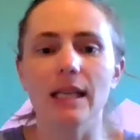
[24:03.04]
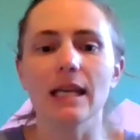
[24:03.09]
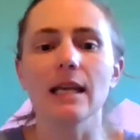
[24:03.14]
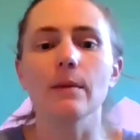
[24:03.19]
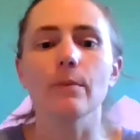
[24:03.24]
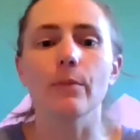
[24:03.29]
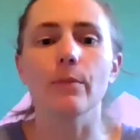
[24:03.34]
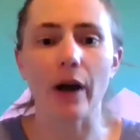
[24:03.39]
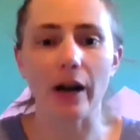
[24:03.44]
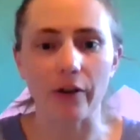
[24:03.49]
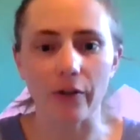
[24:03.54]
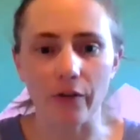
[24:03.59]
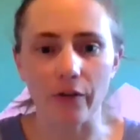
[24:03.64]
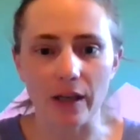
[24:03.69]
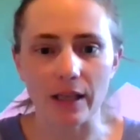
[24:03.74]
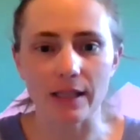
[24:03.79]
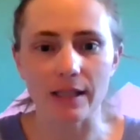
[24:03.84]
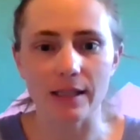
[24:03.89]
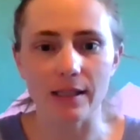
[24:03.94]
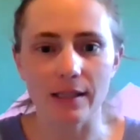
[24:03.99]
to eat
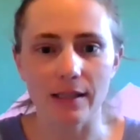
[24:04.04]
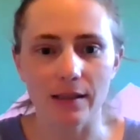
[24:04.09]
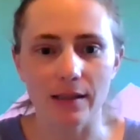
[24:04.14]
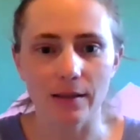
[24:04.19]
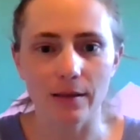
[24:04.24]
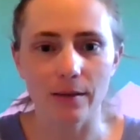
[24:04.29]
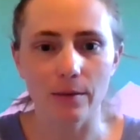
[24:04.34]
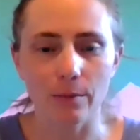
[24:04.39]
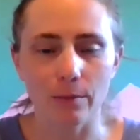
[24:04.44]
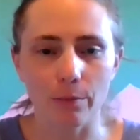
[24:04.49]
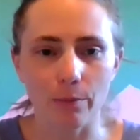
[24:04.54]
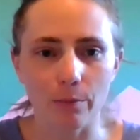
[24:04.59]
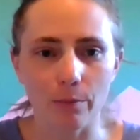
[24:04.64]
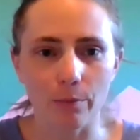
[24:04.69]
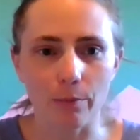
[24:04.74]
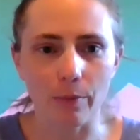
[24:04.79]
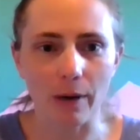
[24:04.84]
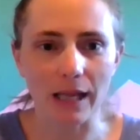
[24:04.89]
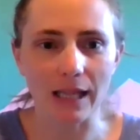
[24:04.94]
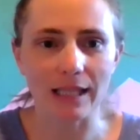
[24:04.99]
breakfast
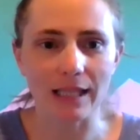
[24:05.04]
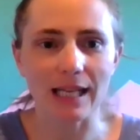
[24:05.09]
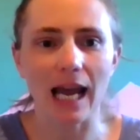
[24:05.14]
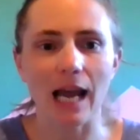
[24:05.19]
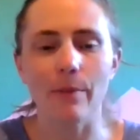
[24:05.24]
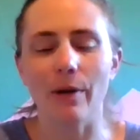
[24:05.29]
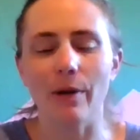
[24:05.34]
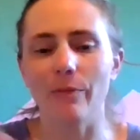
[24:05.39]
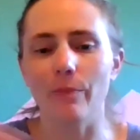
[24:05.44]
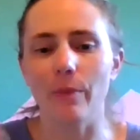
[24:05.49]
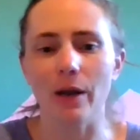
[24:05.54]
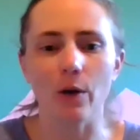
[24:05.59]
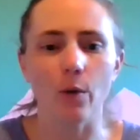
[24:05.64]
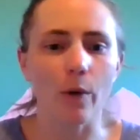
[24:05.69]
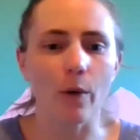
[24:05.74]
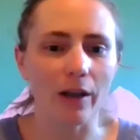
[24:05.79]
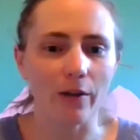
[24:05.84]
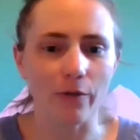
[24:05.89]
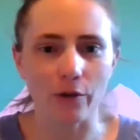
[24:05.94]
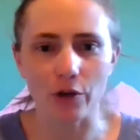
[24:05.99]
by the time I've been
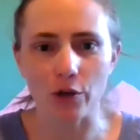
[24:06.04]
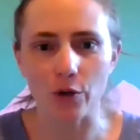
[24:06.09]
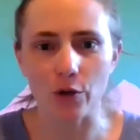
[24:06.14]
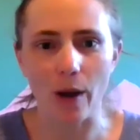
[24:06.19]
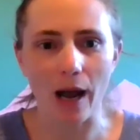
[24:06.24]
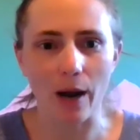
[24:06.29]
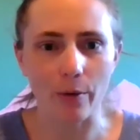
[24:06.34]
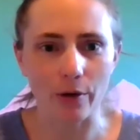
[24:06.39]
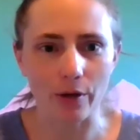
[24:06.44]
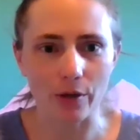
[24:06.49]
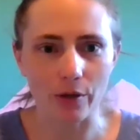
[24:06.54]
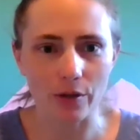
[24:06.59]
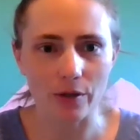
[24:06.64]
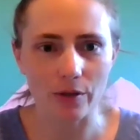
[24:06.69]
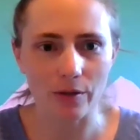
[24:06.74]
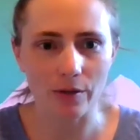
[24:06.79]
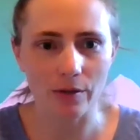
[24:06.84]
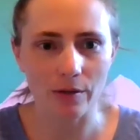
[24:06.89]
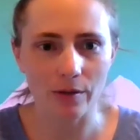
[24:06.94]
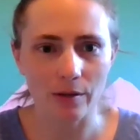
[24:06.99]
awake for 2 hours.
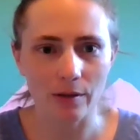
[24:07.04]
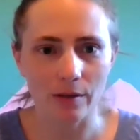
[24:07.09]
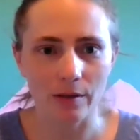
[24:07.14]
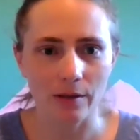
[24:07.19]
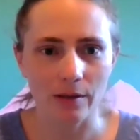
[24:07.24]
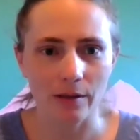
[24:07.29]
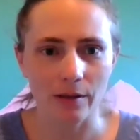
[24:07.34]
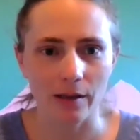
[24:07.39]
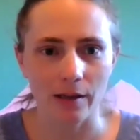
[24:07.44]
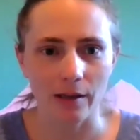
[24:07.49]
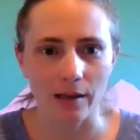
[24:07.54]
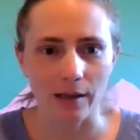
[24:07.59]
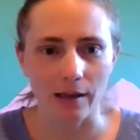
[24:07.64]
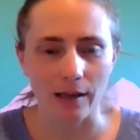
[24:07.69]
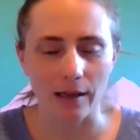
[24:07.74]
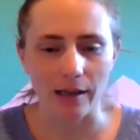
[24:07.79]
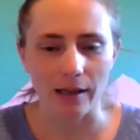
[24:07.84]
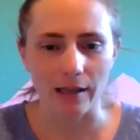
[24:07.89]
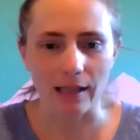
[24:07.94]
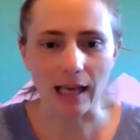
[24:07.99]

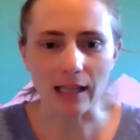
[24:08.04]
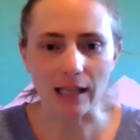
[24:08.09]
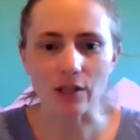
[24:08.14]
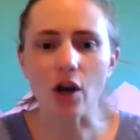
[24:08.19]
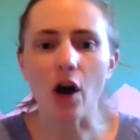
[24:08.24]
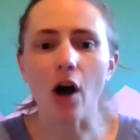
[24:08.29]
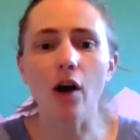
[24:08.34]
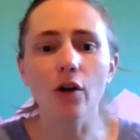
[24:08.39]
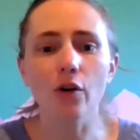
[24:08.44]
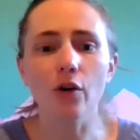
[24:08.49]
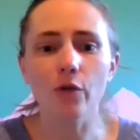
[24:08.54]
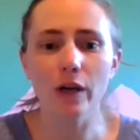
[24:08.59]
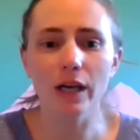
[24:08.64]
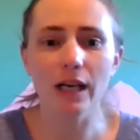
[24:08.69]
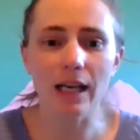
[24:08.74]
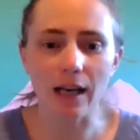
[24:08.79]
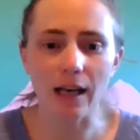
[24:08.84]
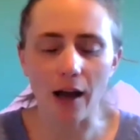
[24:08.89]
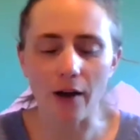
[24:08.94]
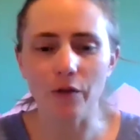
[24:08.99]
That's
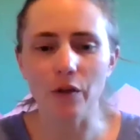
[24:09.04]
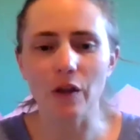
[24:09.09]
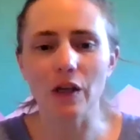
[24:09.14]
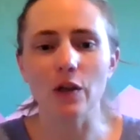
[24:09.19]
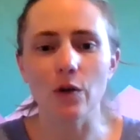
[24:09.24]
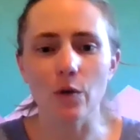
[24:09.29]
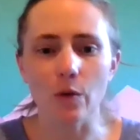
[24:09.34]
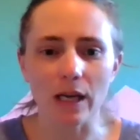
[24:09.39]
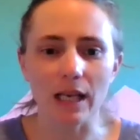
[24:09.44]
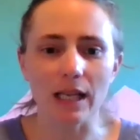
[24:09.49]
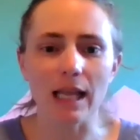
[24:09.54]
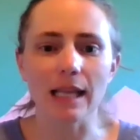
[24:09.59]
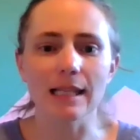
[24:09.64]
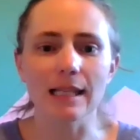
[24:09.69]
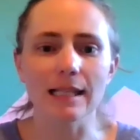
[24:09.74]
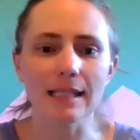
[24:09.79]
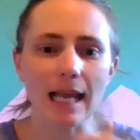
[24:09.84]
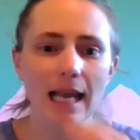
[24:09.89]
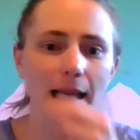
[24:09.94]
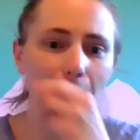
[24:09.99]
concrete enough that you can
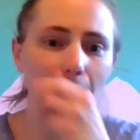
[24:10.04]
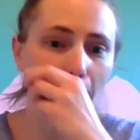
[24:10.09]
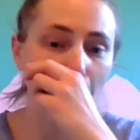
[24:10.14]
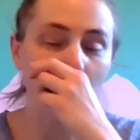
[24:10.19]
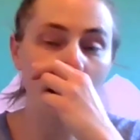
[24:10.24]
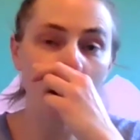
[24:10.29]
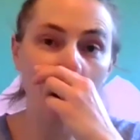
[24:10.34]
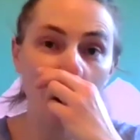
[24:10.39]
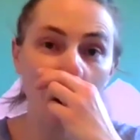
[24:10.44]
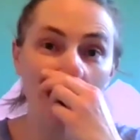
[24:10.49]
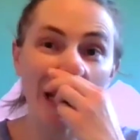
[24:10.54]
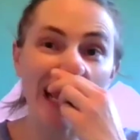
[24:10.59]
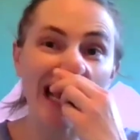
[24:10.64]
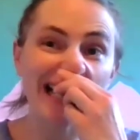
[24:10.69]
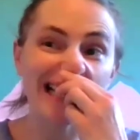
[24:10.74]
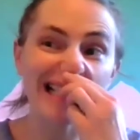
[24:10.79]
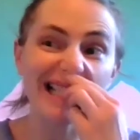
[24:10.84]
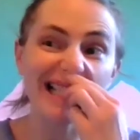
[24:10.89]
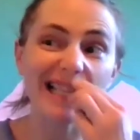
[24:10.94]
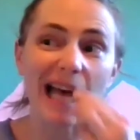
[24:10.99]
then say like, okay,
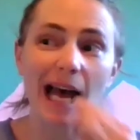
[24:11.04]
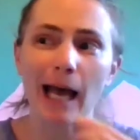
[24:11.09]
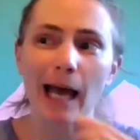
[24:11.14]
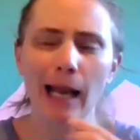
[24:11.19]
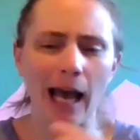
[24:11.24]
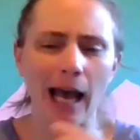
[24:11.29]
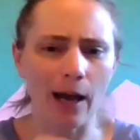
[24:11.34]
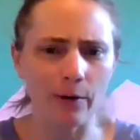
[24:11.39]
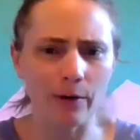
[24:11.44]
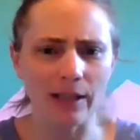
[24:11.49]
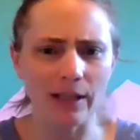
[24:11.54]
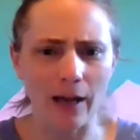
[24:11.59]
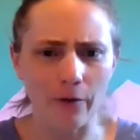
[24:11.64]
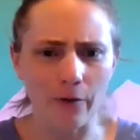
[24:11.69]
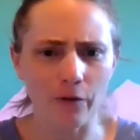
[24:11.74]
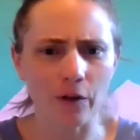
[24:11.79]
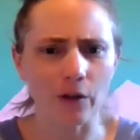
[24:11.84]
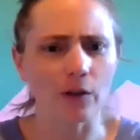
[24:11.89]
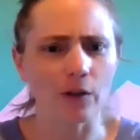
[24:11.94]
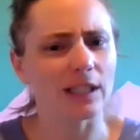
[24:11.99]
I did that. How did
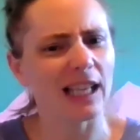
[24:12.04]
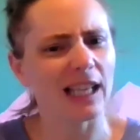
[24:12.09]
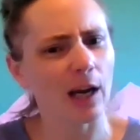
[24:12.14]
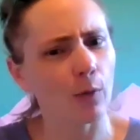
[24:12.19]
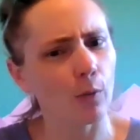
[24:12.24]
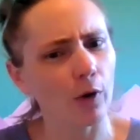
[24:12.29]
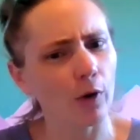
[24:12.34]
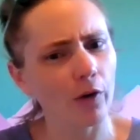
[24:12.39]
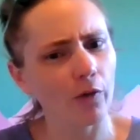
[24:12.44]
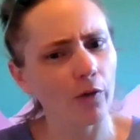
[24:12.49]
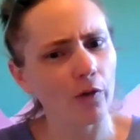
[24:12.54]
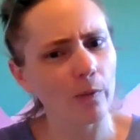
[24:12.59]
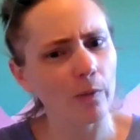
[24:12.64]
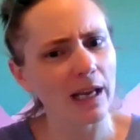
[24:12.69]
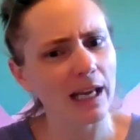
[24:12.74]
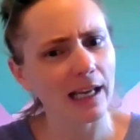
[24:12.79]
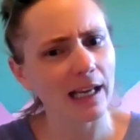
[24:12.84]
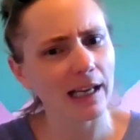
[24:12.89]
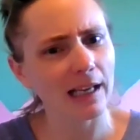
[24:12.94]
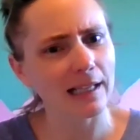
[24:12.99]
that feel? Did that work for
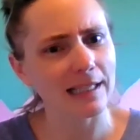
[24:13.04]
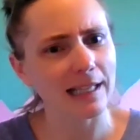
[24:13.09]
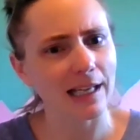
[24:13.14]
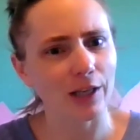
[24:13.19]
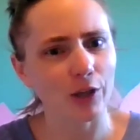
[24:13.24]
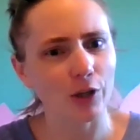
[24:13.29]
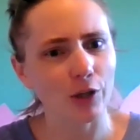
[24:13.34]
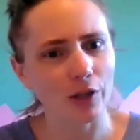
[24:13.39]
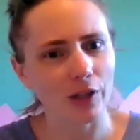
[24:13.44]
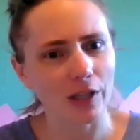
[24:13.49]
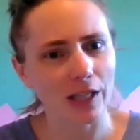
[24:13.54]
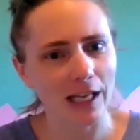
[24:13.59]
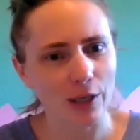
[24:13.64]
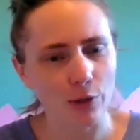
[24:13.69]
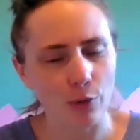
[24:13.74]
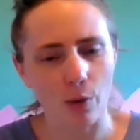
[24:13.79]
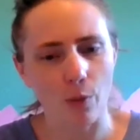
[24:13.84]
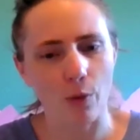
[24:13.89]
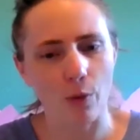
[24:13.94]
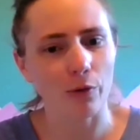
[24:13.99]
me? Is that a good thing?
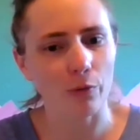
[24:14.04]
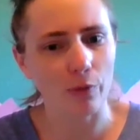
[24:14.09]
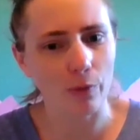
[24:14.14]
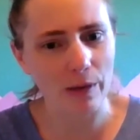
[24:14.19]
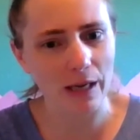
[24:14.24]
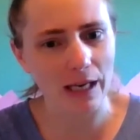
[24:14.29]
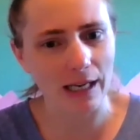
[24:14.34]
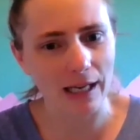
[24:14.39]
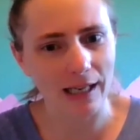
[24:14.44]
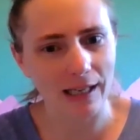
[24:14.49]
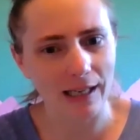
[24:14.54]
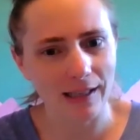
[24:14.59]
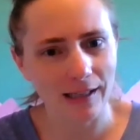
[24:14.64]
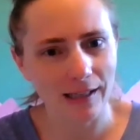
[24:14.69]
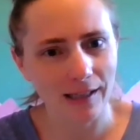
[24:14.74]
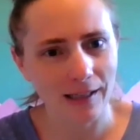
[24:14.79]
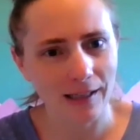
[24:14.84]
Do I want to repeat it?